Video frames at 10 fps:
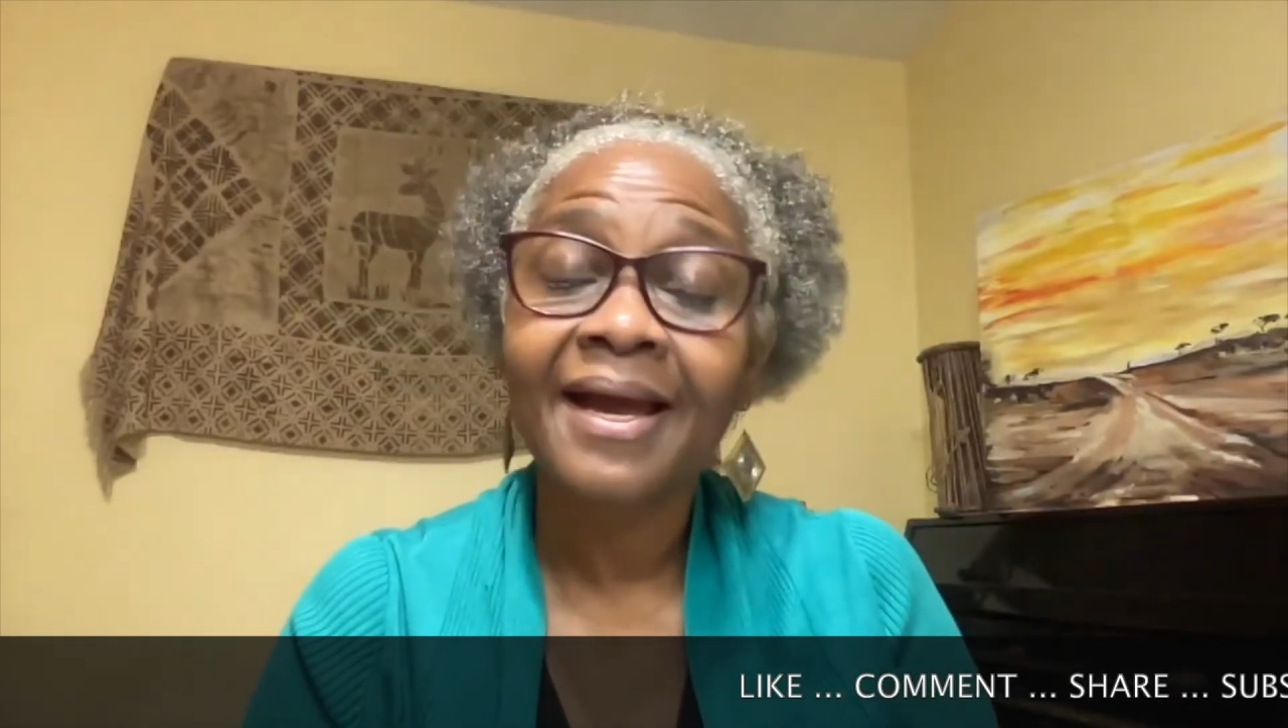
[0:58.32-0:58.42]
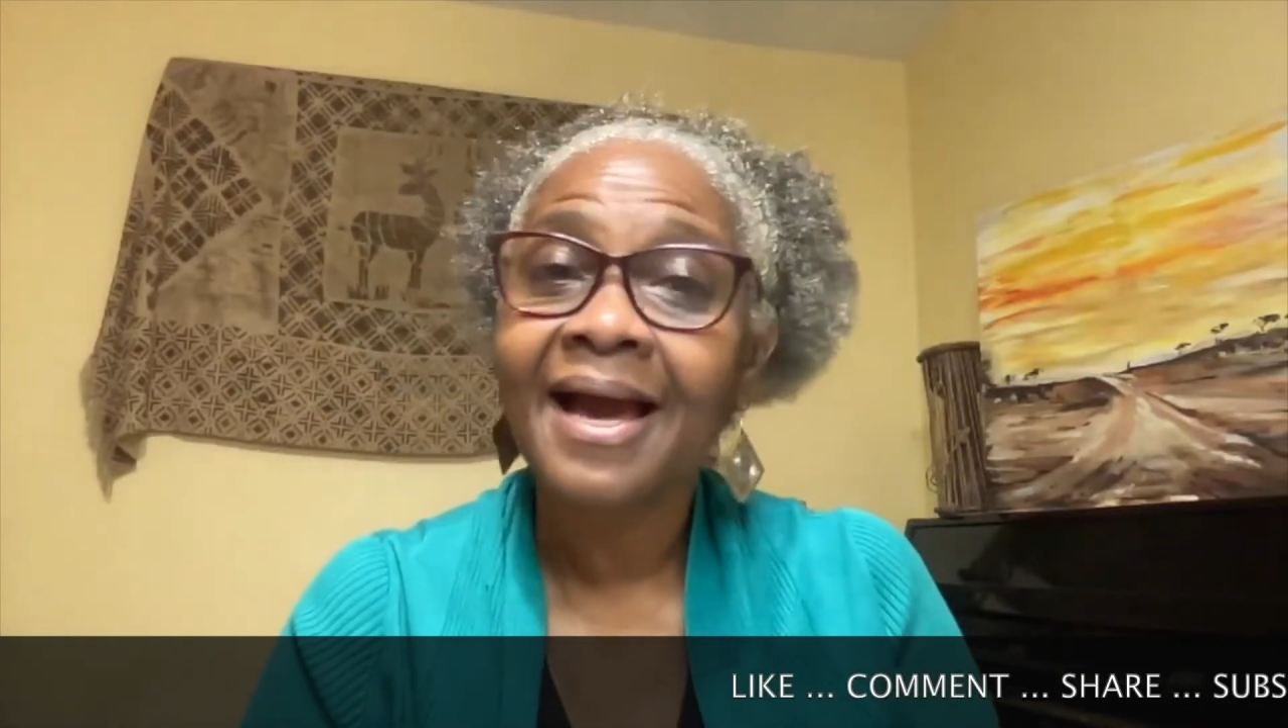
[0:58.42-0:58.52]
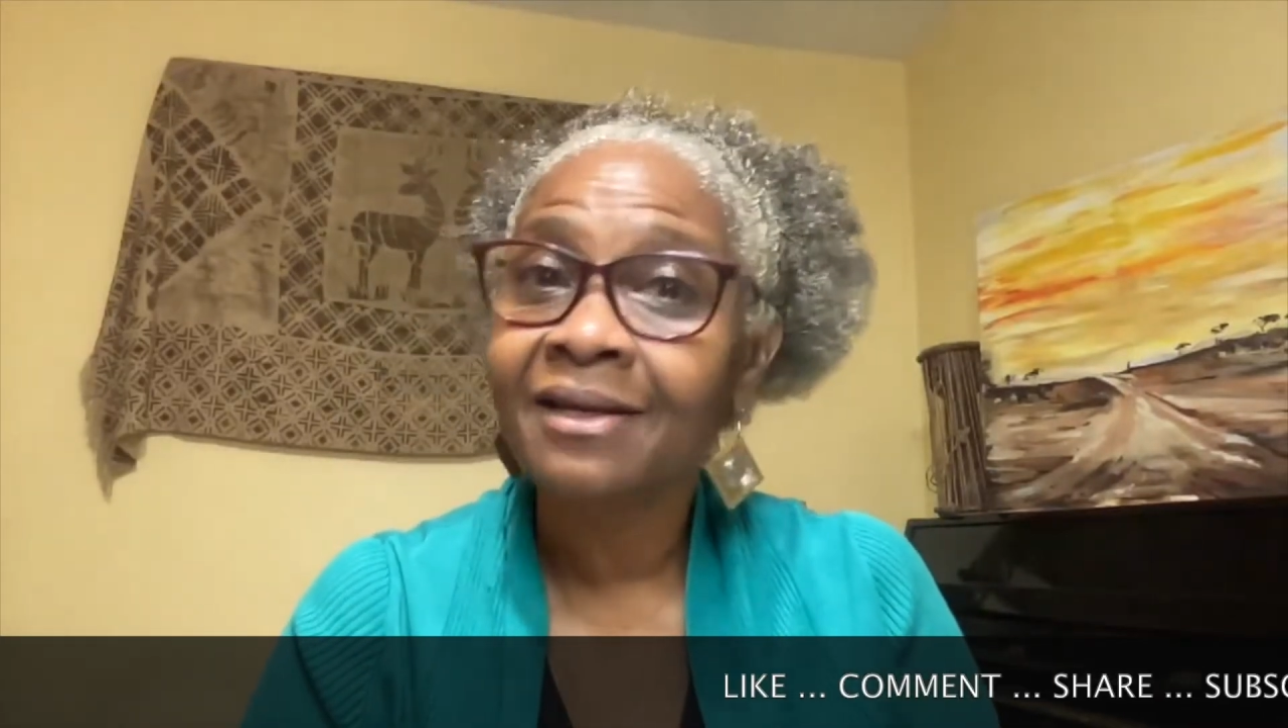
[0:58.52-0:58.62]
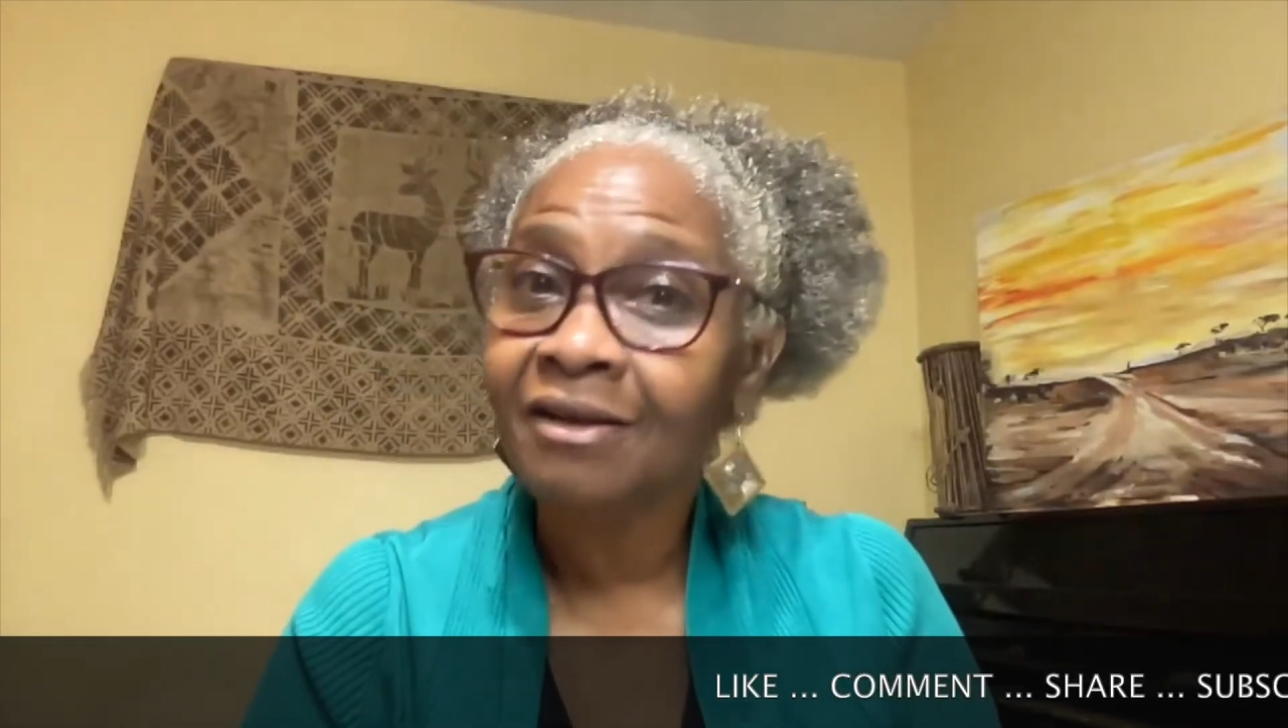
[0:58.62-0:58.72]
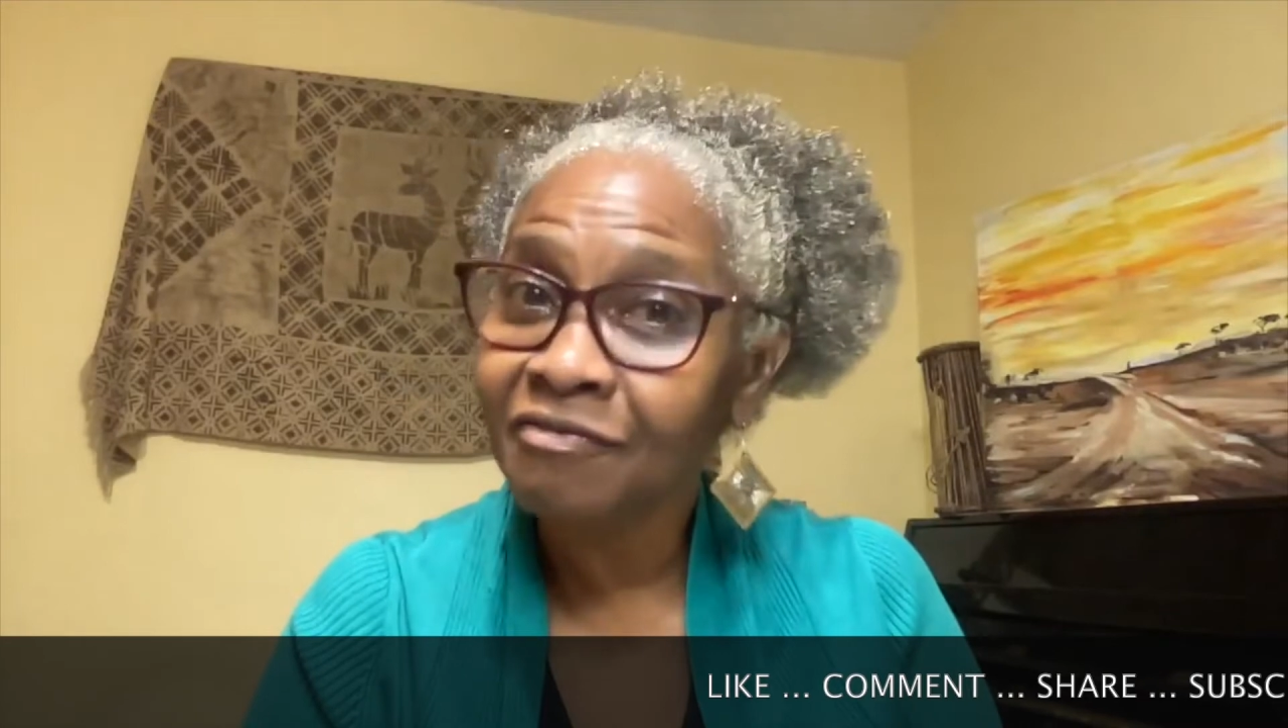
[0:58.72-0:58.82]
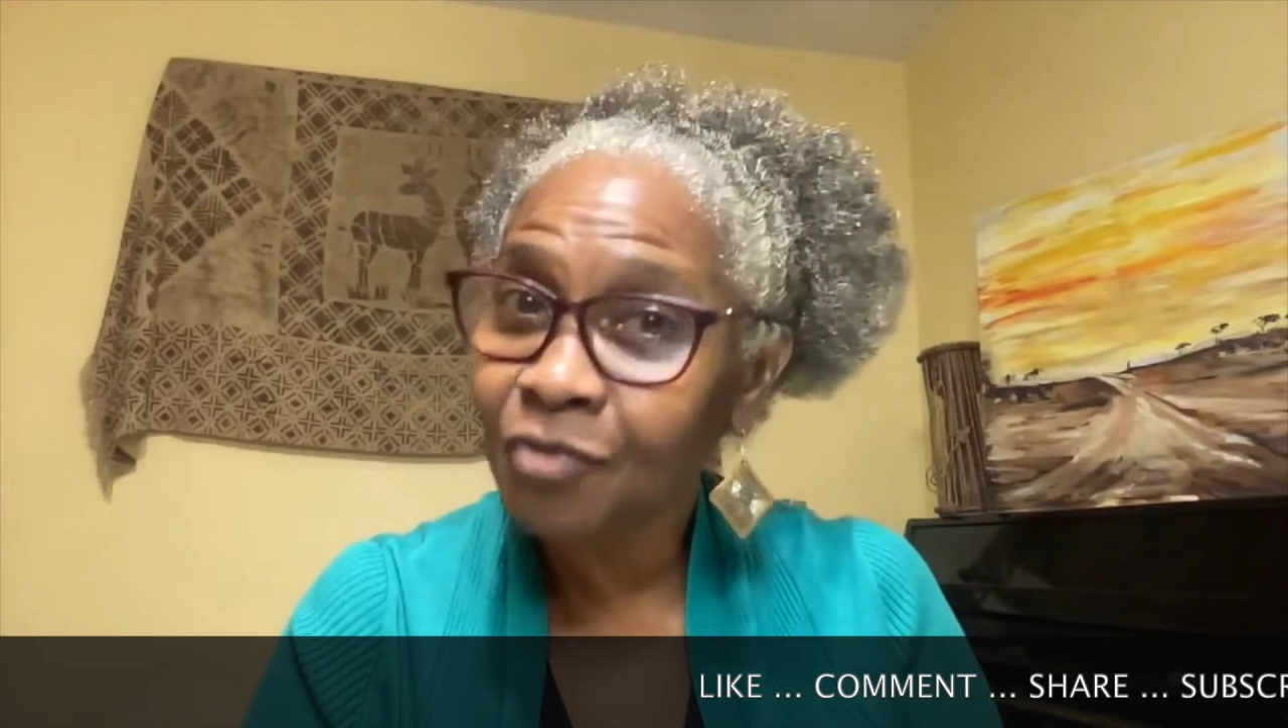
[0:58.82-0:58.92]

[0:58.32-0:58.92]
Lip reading: And of